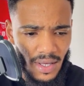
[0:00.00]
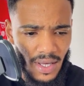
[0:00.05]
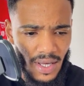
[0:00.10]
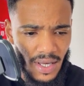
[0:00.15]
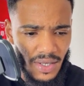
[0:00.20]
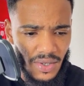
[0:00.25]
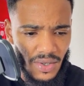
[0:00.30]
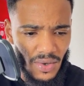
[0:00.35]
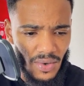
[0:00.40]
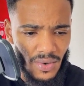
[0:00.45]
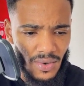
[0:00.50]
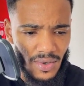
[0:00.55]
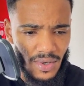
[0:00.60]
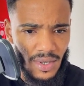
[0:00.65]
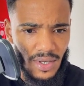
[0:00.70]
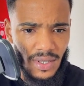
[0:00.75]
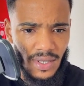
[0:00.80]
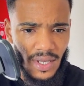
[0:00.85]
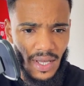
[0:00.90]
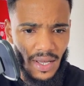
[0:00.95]
So
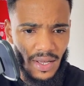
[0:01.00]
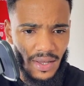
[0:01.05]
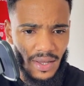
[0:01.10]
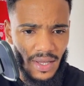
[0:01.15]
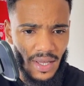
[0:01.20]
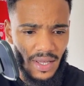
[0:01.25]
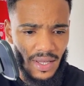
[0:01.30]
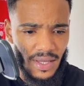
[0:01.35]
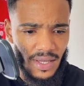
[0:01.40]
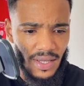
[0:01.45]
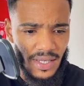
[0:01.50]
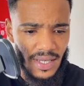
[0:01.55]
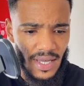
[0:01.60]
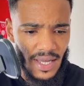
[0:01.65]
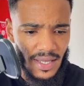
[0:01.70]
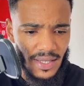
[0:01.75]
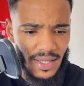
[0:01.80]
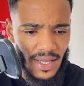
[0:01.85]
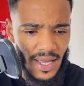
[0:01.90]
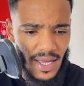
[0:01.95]

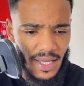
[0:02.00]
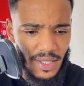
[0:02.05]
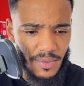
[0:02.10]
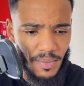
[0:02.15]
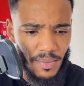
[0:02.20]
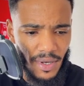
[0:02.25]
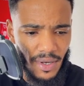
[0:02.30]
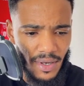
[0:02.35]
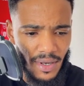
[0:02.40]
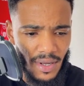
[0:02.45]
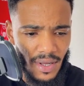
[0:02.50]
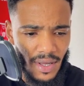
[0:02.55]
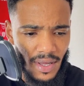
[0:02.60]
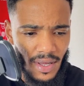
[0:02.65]
there has been